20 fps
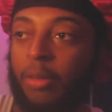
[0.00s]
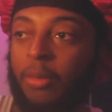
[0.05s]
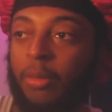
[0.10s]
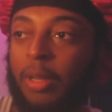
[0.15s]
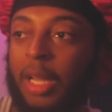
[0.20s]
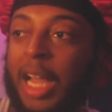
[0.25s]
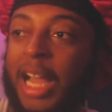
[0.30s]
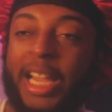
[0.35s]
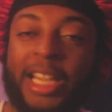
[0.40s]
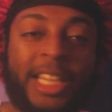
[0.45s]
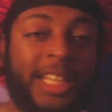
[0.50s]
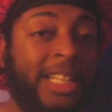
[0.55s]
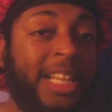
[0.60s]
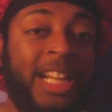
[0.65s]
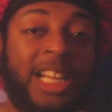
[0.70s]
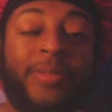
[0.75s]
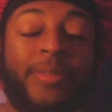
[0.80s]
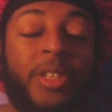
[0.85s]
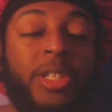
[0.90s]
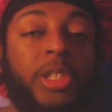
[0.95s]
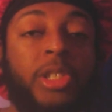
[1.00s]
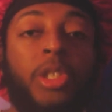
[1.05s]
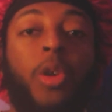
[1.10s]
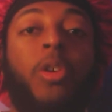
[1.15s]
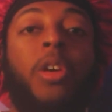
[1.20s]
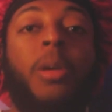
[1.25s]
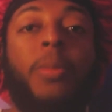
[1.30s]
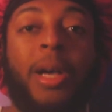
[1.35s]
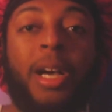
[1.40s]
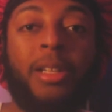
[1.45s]
I cannot even
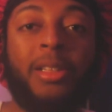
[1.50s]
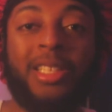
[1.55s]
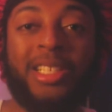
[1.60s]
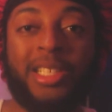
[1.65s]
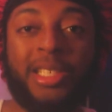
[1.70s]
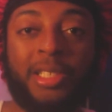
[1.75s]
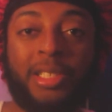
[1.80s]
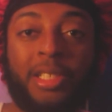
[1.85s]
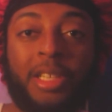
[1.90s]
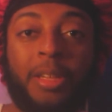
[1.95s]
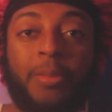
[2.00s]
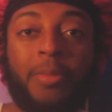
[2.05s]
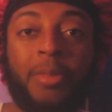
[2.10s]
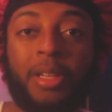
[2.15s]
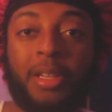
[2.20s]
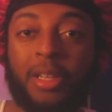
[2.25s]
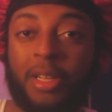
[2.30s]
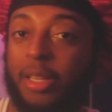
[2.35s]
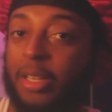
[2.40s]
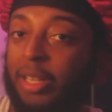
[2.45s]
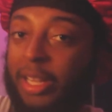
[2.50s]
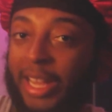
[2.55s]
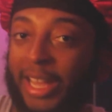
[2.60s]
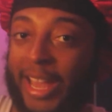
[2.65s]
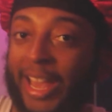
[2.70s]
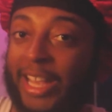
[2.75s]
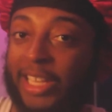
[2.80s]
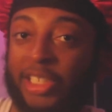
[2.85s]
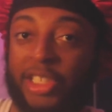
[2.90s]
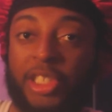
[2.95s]
joke about this shit.
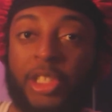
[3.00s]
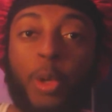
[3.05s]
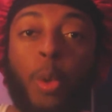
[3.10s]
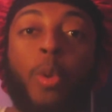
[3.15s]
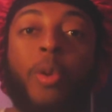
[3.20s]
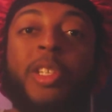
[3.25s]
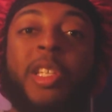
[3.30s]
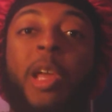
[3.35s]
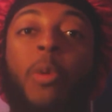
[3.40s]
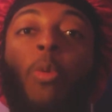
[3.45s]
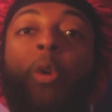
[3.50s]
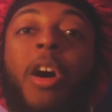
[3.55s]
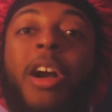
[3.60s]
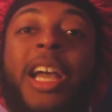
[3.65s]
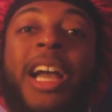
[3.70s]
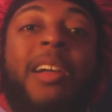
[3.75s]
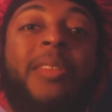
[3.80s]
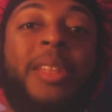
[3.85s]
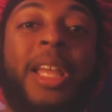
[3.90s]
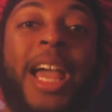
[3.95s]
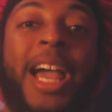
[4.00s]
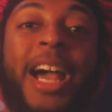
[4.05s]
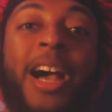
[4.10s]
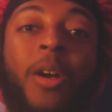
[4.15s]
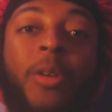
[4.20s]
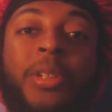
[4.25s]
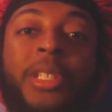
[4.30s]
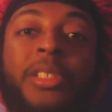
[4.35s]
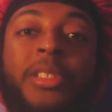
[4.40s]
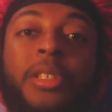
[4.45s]
As soon as they walk out the
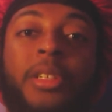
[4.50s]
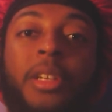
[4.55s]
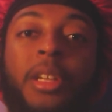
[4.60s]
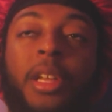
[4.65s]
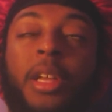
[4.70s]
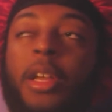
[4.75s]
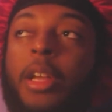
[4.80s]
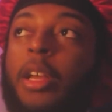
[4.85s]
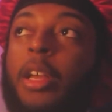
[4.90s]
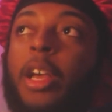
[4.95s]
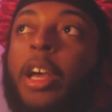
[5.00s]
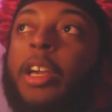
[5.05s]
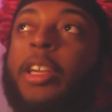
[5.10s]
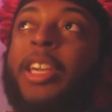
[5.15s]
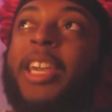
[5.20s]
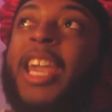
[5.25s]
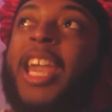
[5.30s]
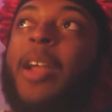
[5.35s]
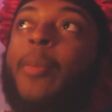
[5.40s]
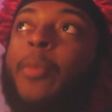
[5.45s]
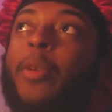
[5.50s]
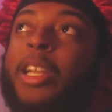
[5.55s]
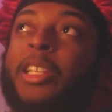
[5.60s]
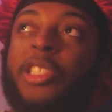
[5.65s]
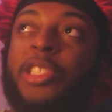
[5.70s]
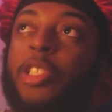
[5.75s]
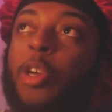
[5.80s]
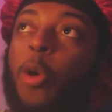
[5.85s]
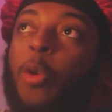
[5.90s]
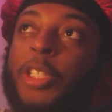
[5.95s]
house, it
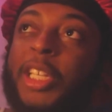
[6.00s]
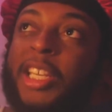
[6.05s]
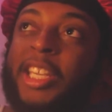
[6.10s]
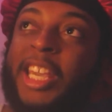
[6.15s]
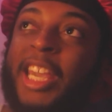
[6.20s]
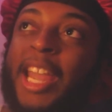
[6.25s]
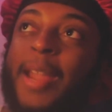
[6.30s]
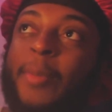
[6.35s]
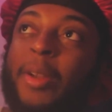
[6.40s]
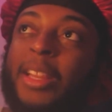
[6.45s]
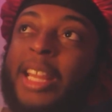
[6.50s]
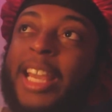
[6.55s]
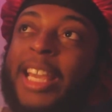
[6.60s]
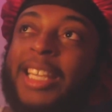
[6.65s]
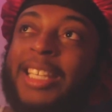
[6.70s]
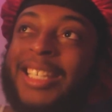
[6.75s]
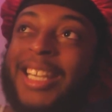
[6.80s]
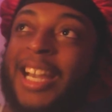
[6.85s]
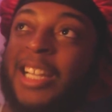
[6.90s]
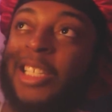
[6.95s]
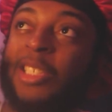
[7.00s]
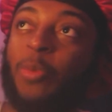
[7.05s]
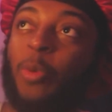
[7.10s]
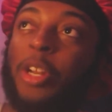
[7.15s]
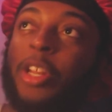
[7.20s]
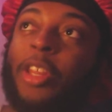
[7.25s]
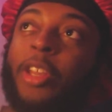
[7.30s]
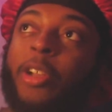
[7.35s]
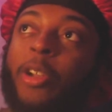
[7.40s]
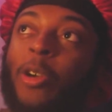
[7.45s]
shows a camera like catch
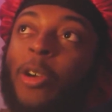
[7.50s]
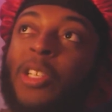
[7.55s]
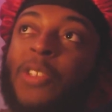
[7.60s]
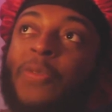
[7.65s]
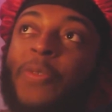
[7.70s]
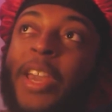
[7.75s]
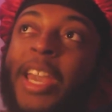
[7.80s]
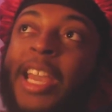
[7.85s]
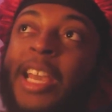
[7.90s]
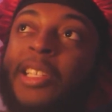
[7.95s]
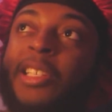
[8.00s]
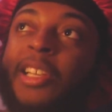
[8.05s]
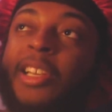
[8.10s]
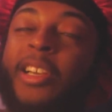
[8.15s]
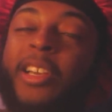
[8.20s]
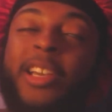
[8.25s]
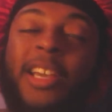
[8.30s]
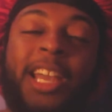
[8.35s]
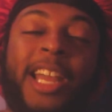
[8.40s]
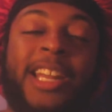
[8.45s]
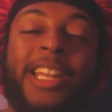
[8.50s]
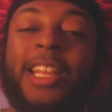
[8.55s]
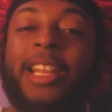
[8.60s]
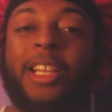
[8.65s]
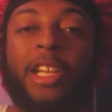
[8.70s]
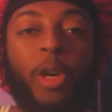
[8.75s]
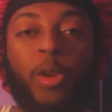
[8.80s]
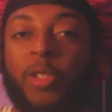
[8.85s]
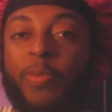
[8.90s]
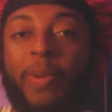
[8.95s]
one of the girls' face, and then
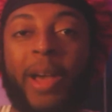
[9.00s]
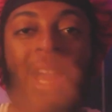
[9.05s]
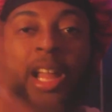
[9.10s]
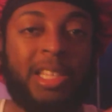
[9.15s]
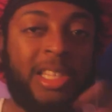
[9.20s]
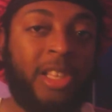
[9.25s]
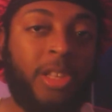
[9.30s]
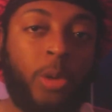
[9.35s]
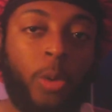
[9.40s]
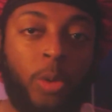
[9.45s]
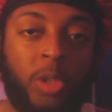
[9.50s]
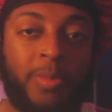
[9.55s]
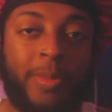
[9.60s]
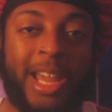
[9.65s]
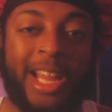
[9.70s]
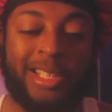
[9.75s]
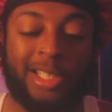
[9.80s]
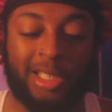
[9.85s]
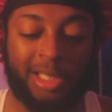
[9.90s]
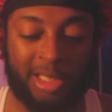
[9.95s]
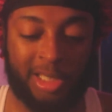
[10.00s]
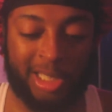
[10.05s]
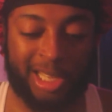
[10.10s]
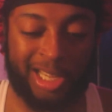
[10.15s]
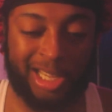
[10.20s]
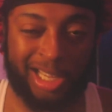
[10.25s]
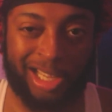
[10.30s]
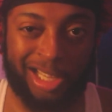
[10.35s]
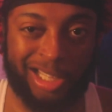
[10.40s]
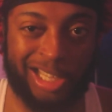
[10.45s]
it goes back to the dude's mansion. She's
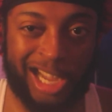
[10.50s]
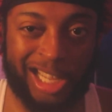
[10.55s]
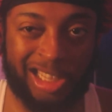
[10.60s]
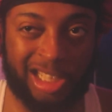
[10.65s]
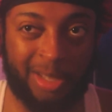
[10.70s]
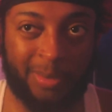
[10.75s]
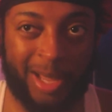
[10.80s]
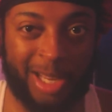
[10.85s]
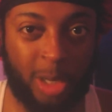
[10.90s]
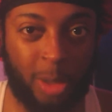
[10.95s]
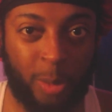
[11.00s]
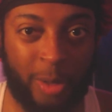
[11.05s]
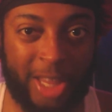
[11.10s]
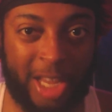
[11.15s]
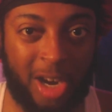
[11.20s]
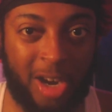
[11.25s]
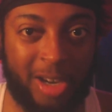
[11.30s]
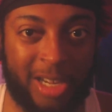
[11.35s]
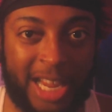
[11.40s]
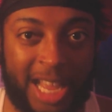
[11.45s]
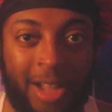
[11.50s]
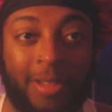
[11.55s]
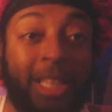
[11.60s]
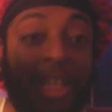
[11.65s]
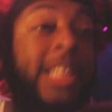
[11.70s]
like, got them. I know where they are now.